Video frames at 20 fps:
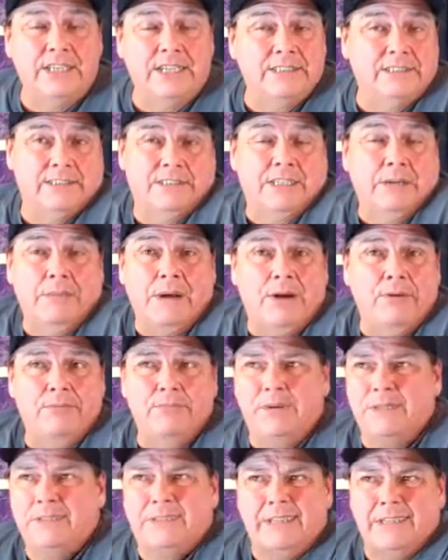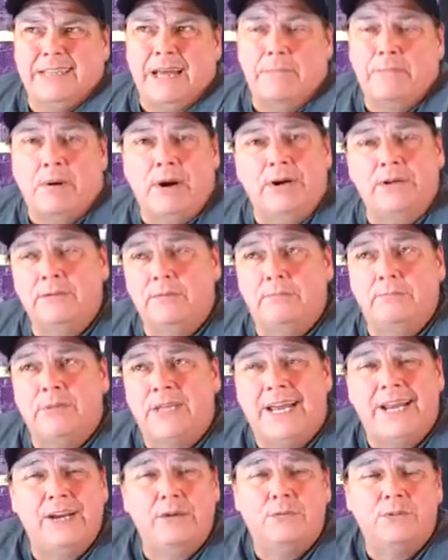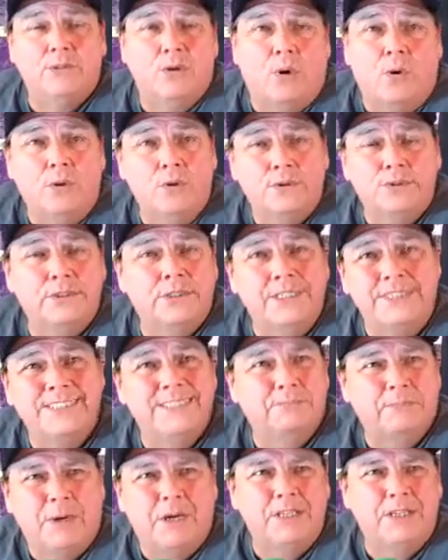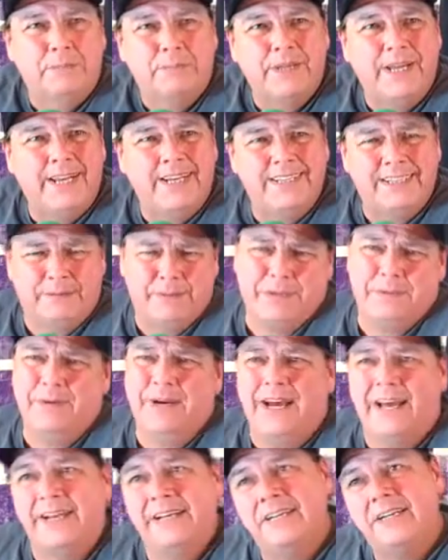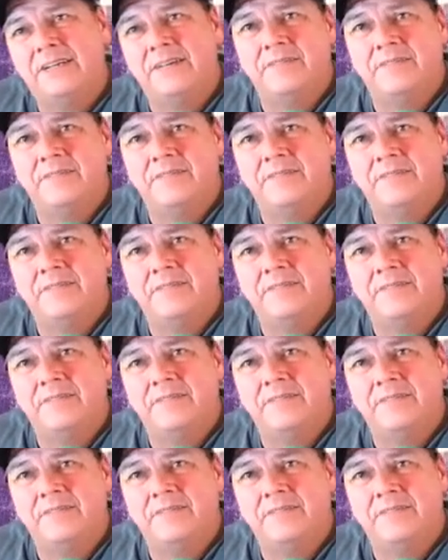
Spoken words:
Like somehow what that part of the planet was older than this part of the planet? Oh, come on.